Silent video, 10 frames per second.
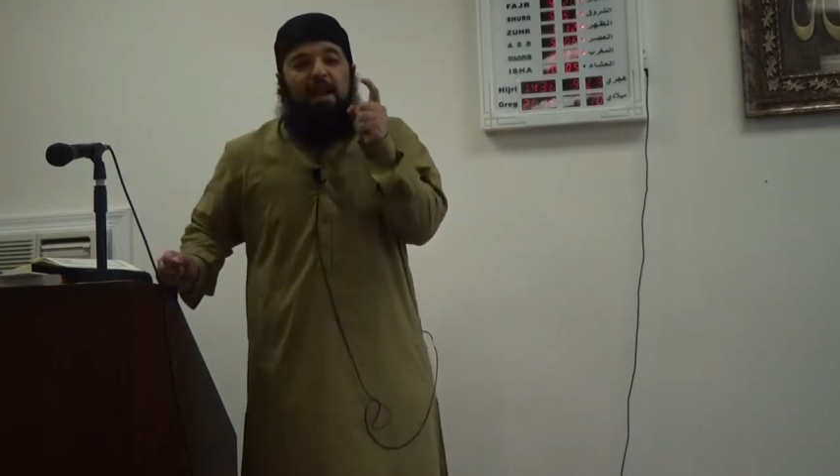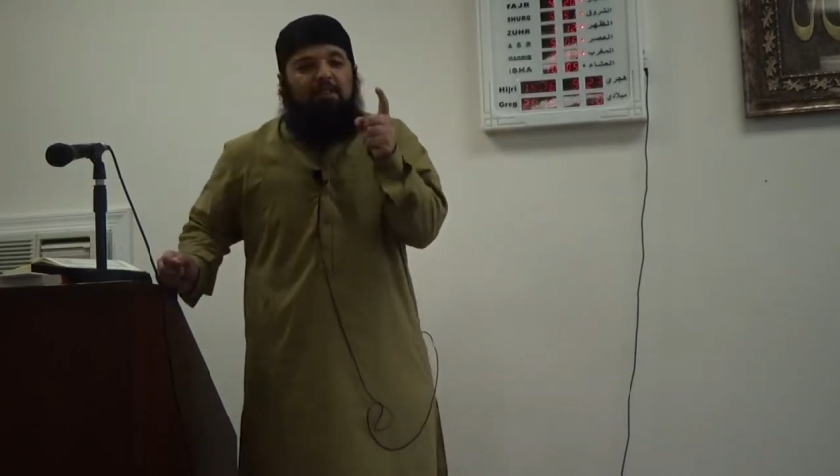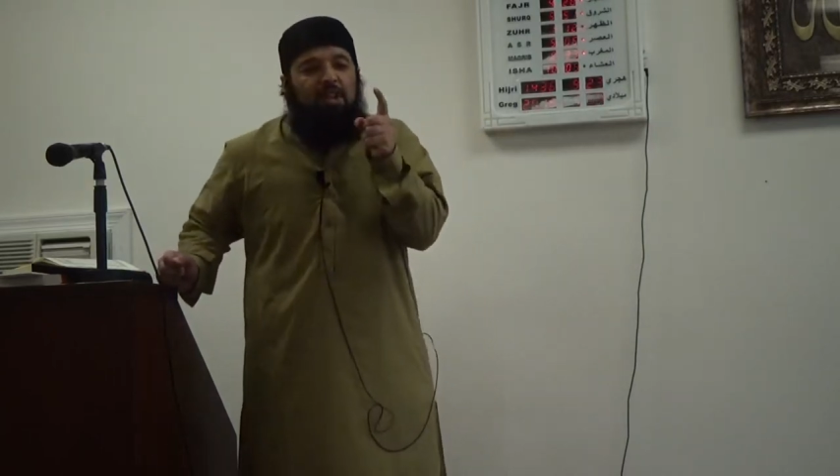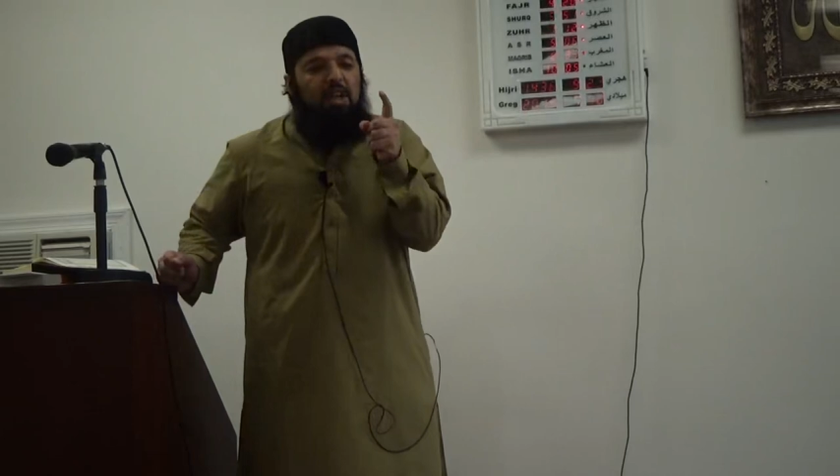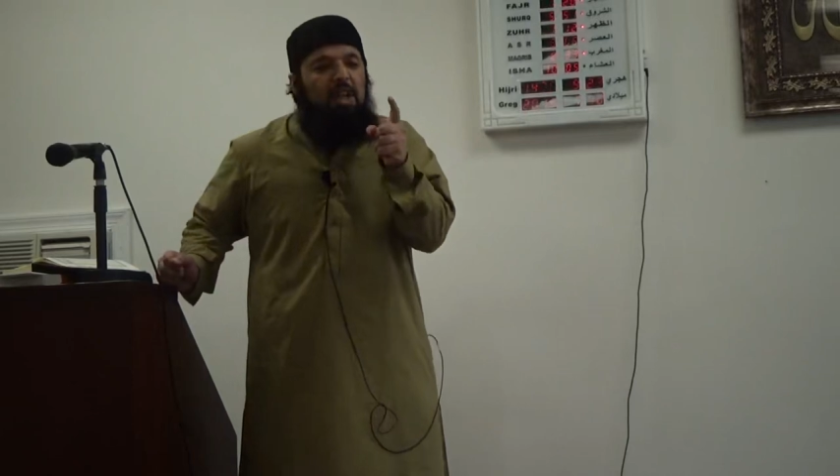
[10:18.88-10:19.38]

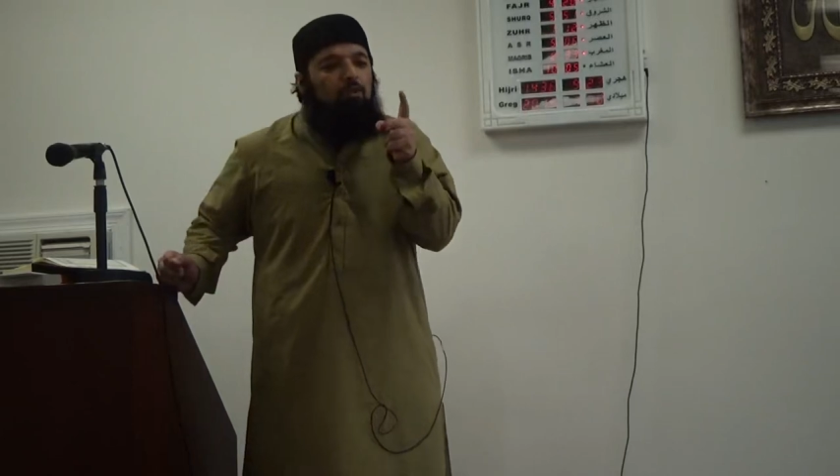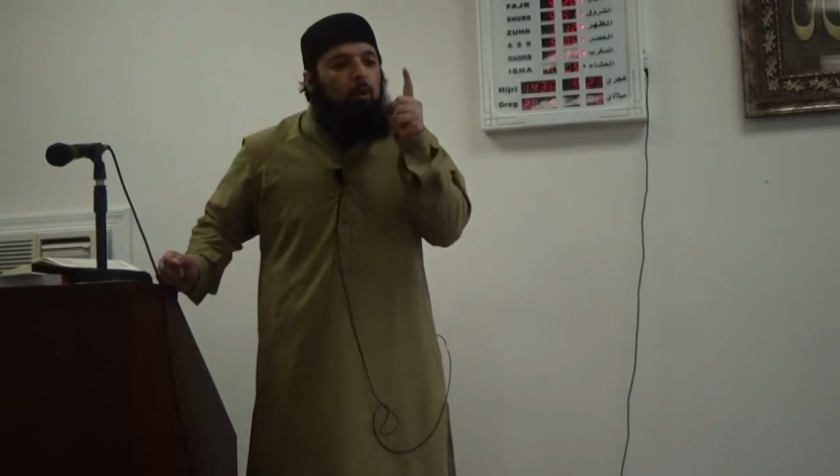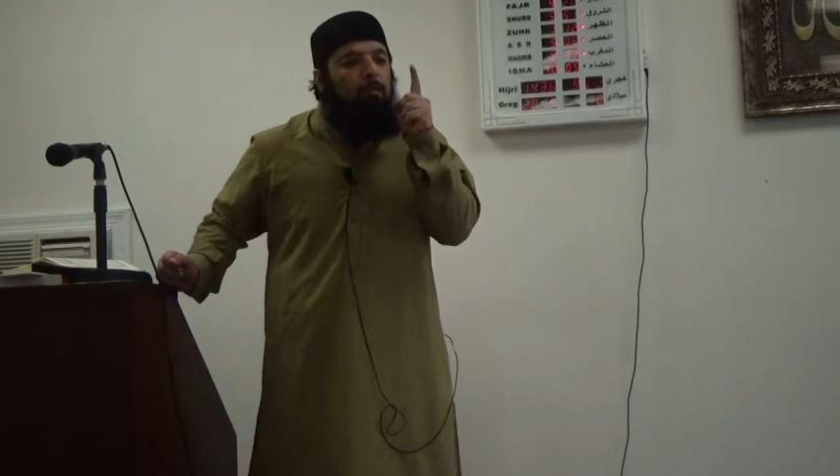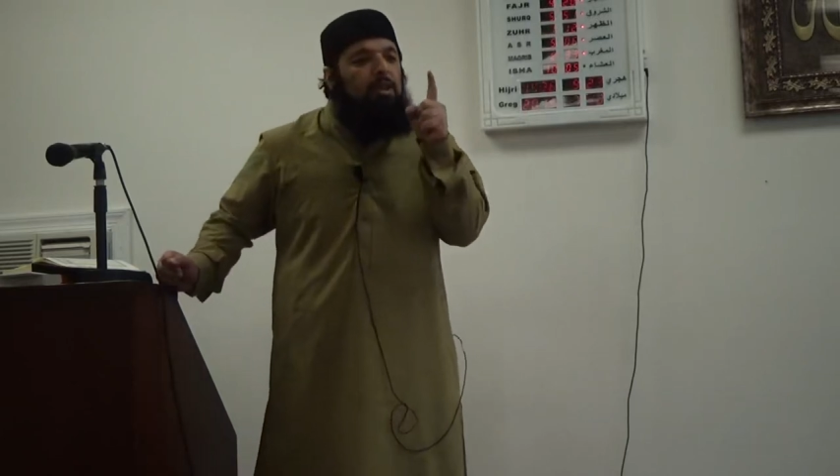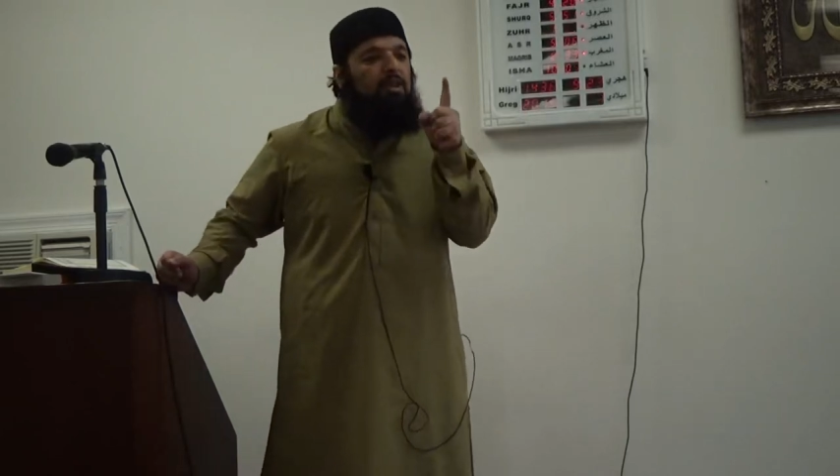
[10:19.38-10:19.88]
destinies
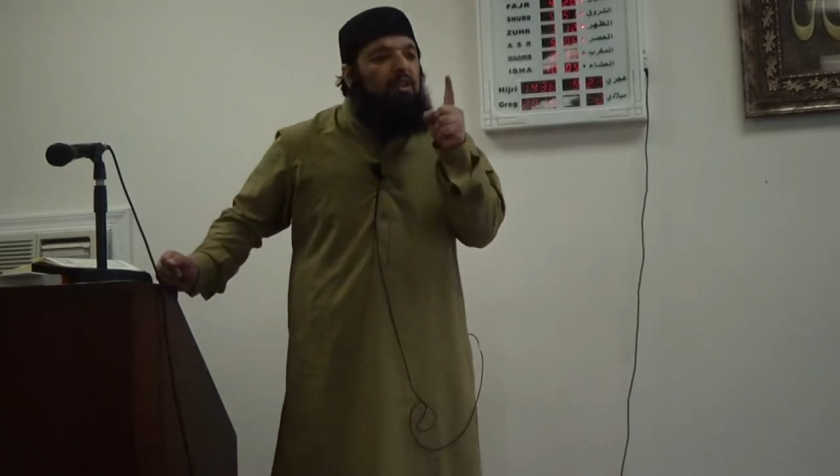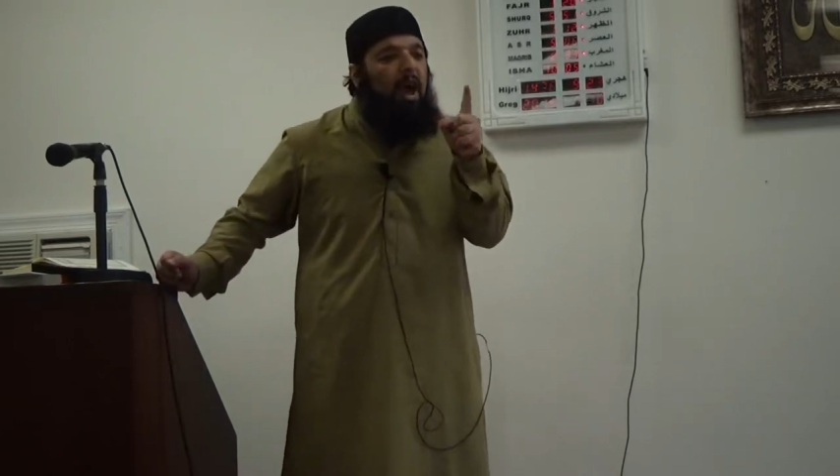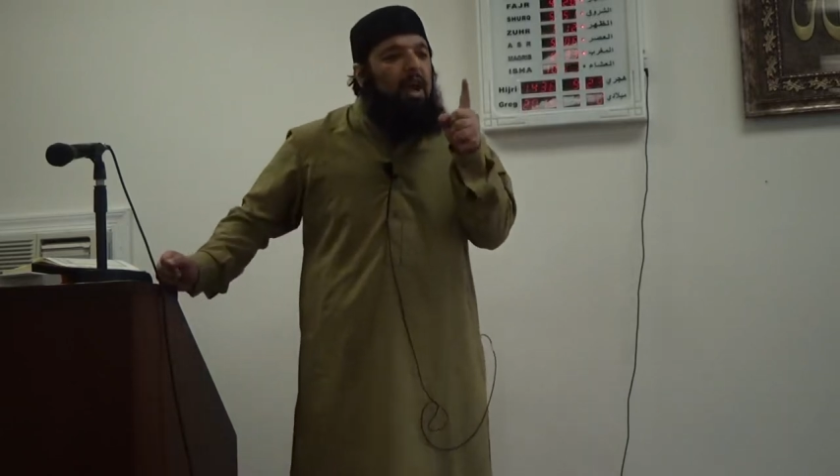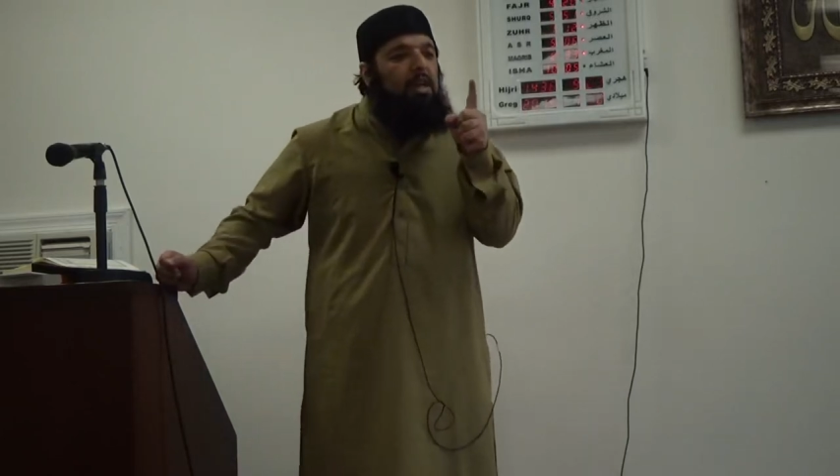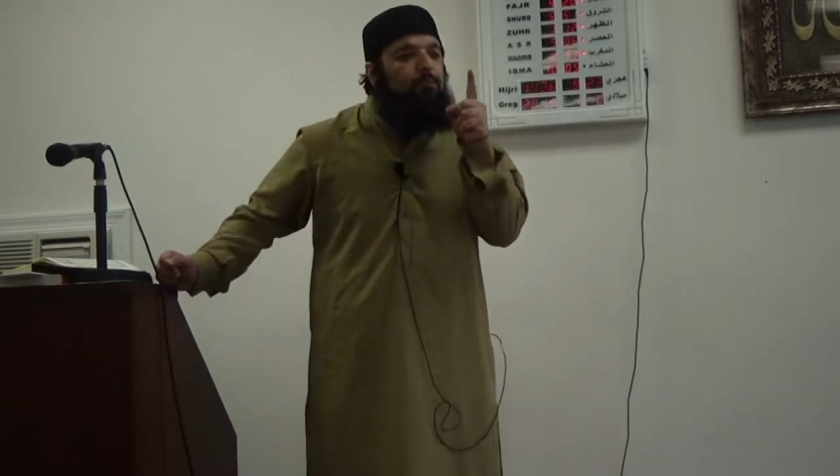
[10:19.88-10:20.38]
will be
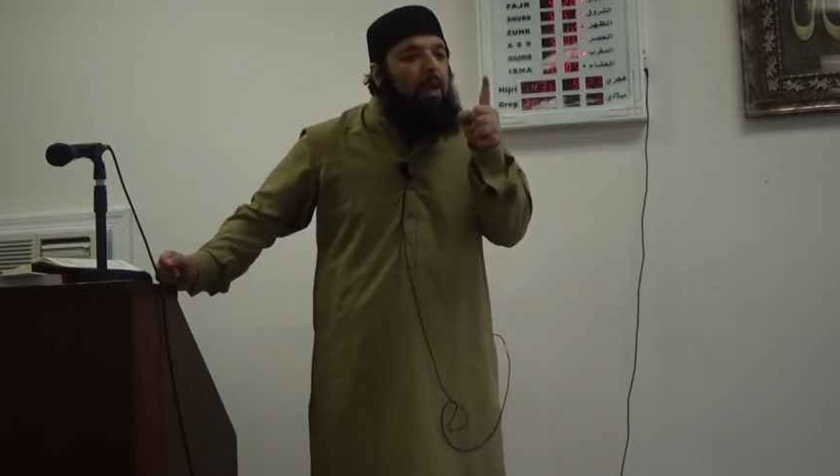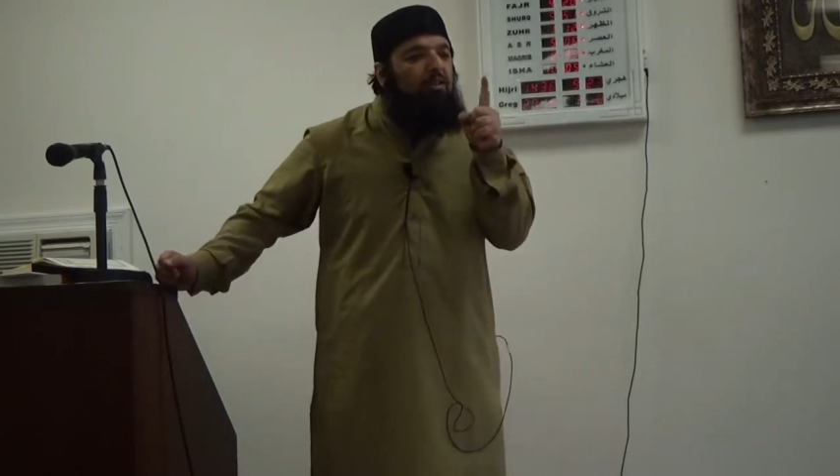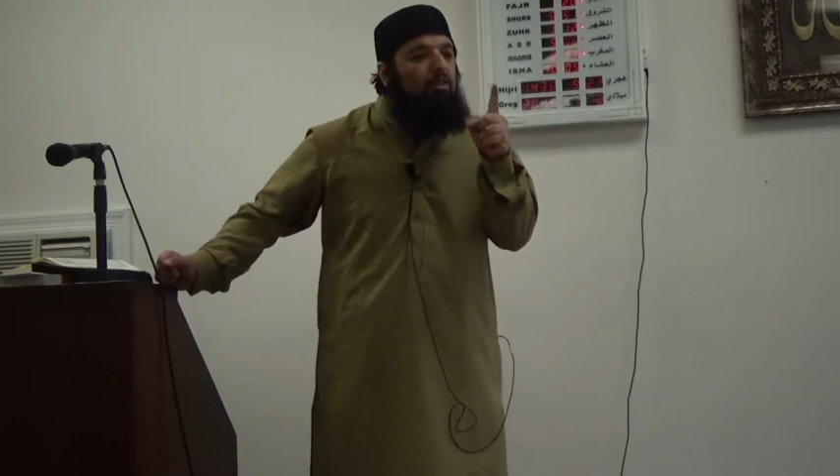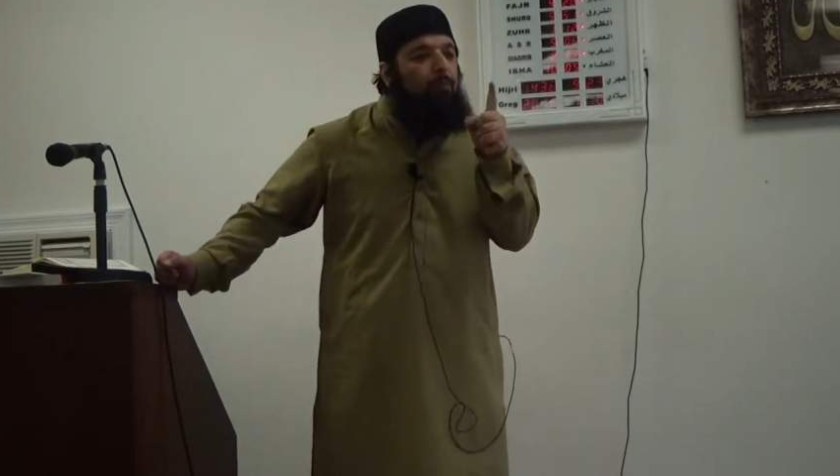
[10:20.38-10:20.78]
decided based